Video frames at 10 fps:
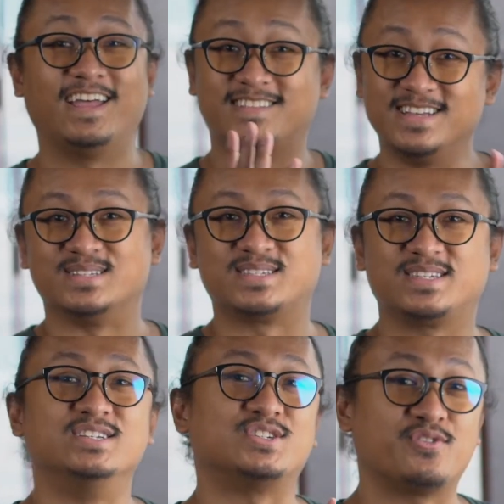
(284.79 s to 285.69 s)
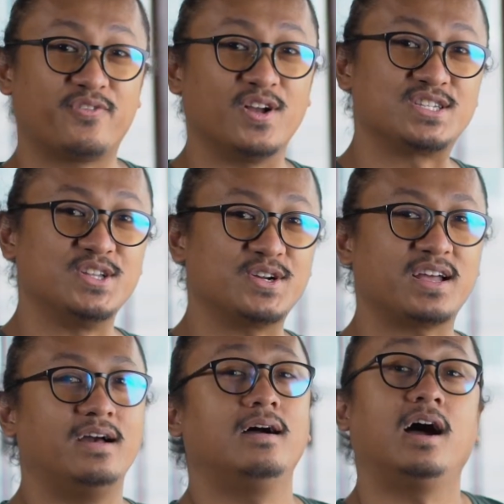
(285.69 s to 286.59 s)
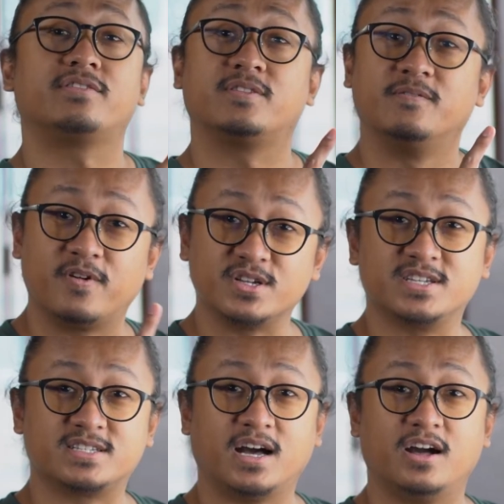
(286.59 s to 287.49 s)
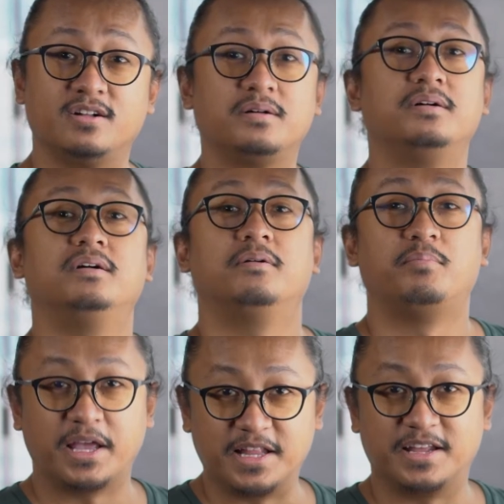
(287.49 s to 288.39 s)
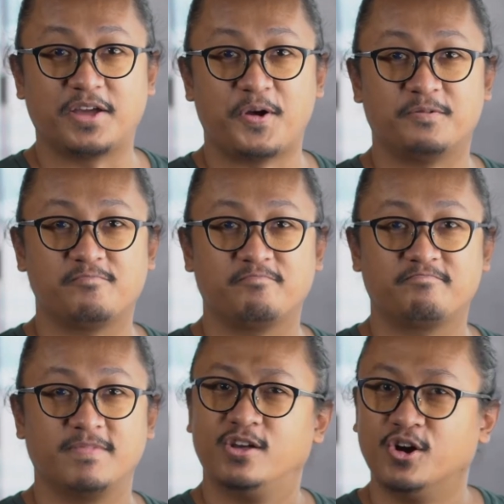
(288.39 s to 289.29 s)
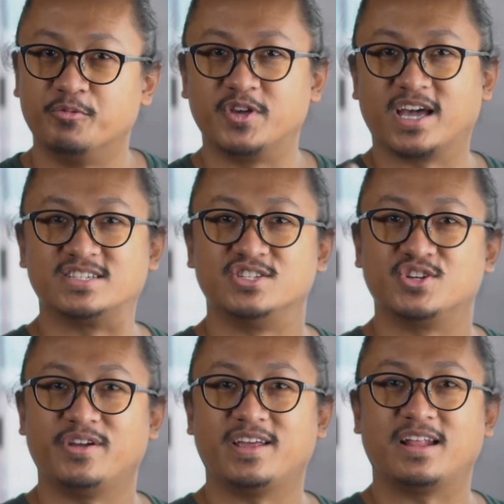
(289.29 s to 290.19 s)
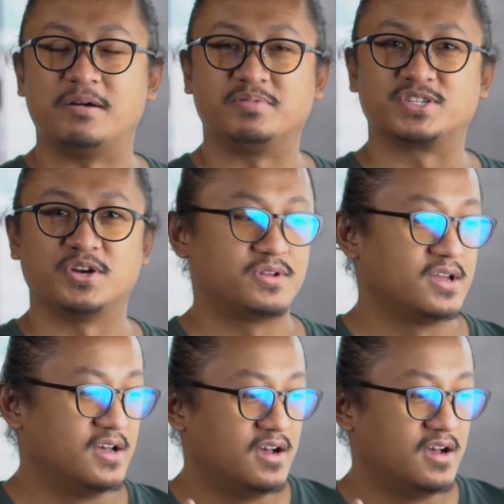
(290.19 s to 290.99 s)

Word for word: And this is your first look at the Versatile by LEDGO. Hope you guys enjoyed that episode.